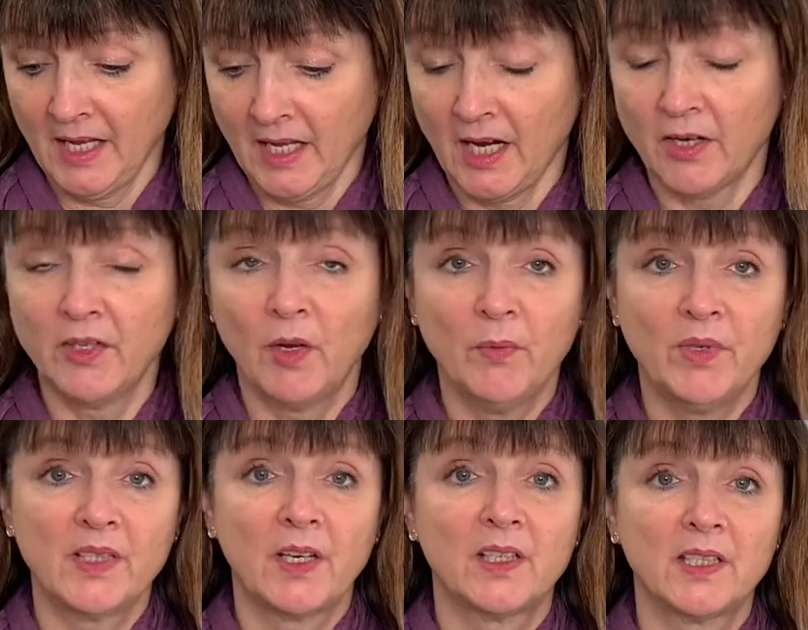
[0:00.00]
Our
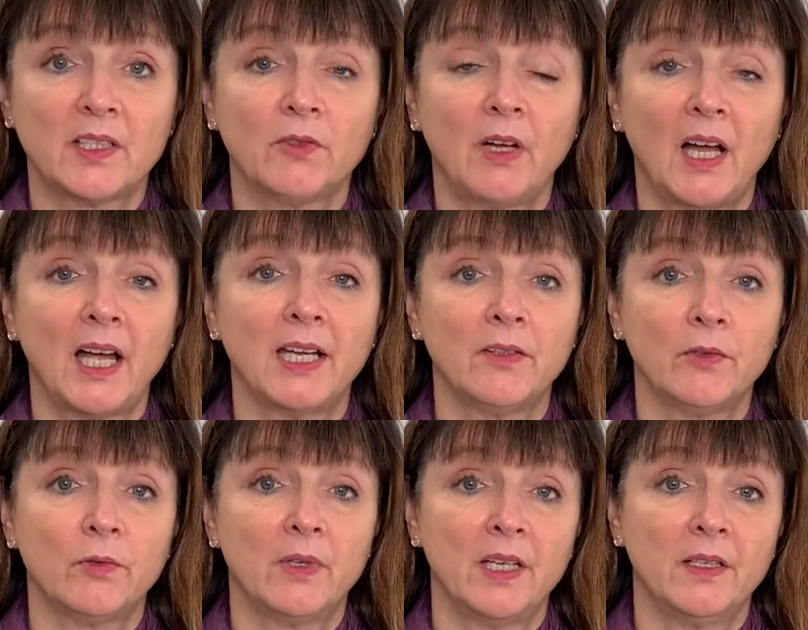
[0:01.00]
numbers are still high
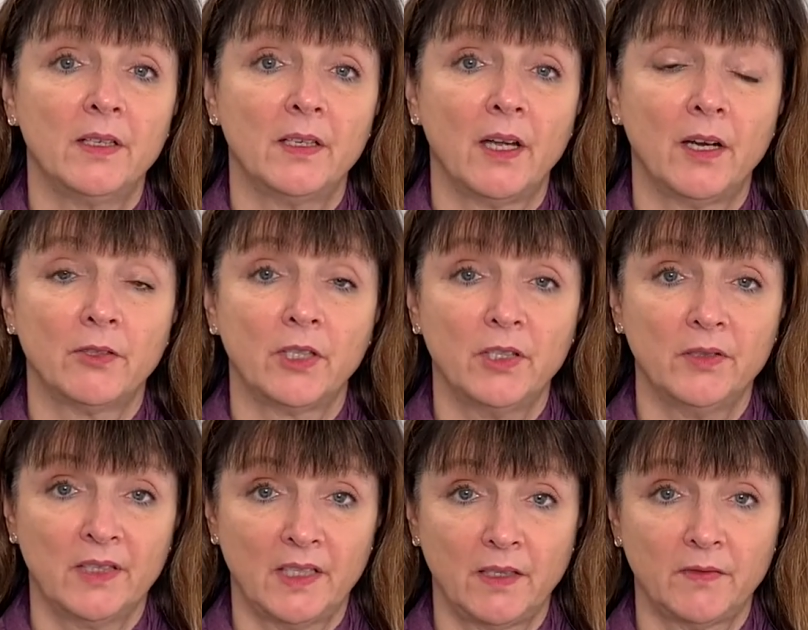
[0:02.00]
though in our
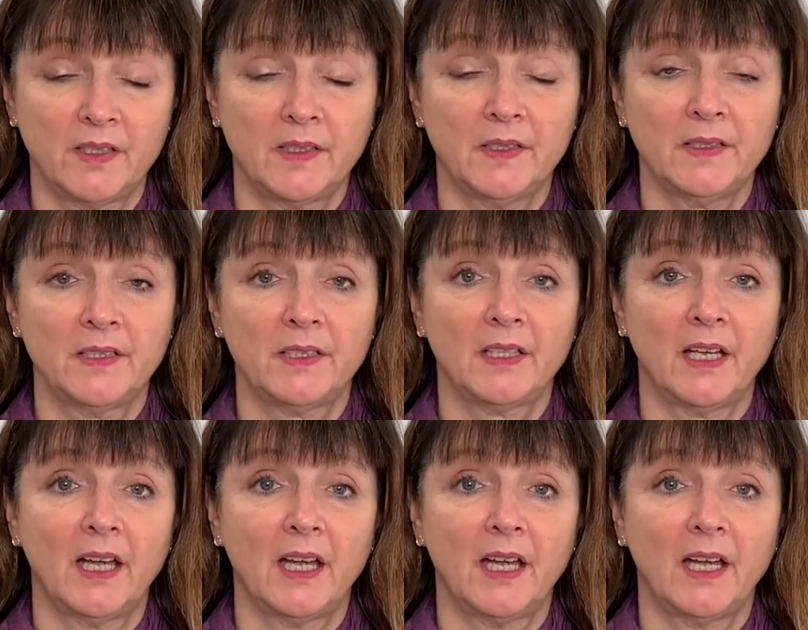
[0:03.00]
acute services,